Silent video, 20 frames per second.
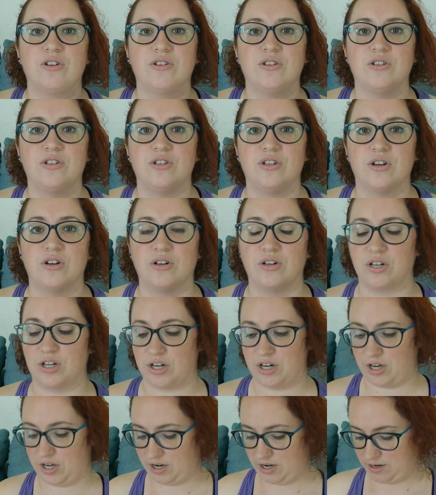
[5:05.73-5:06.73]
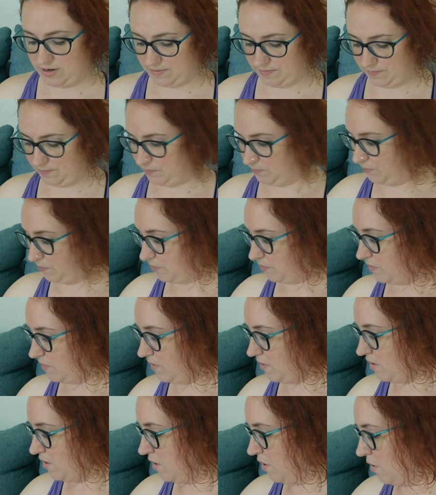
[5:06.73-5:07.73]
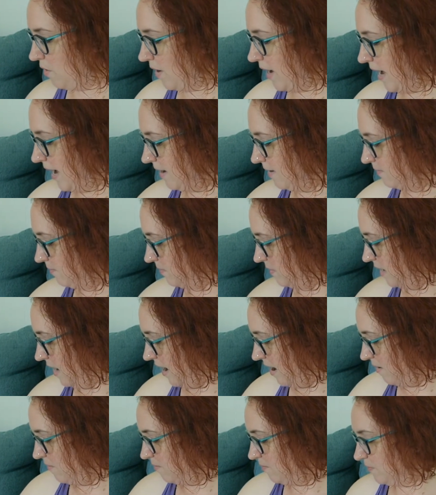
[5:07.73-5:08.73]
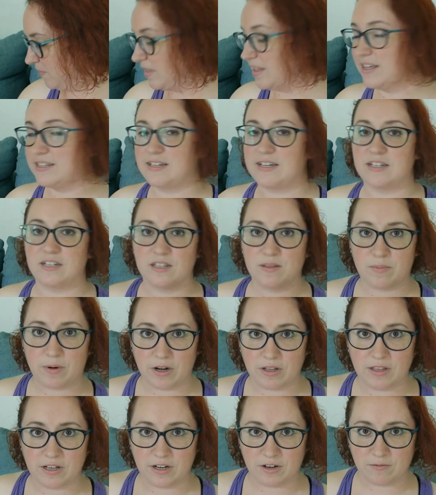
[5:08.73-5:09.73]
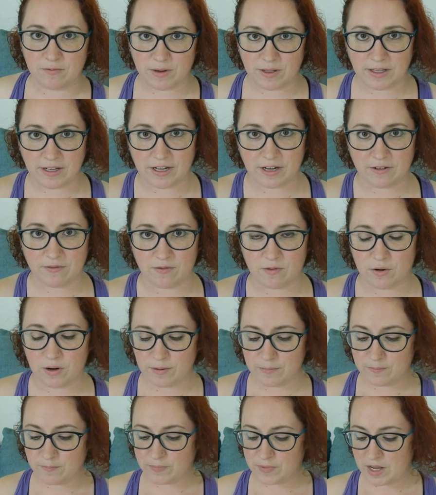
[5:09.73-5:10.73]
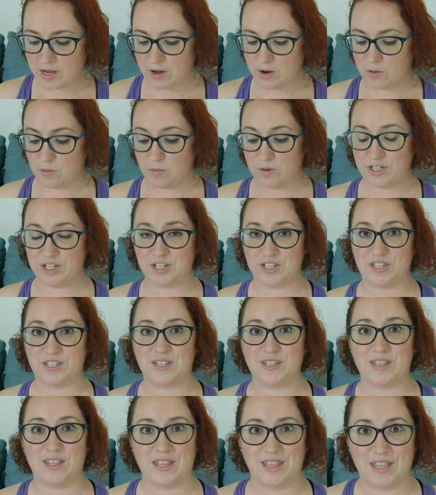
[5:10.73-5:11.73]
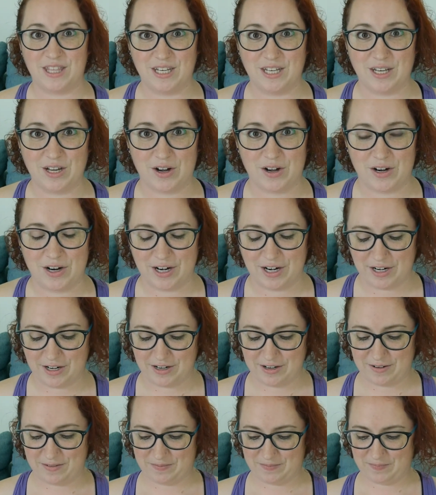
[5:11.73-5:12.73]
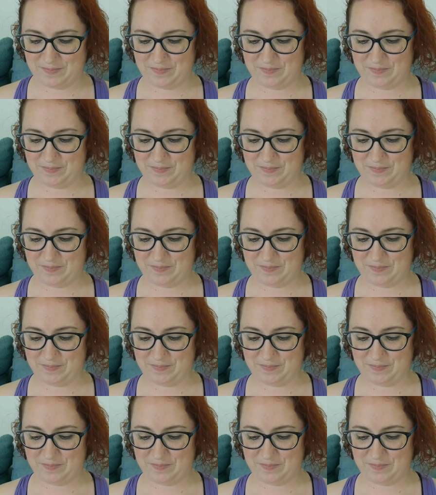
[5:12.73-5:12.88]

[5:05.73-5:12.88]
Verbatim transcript: so good. Okay, now let's get to the part that you're really here for, which is the yarn.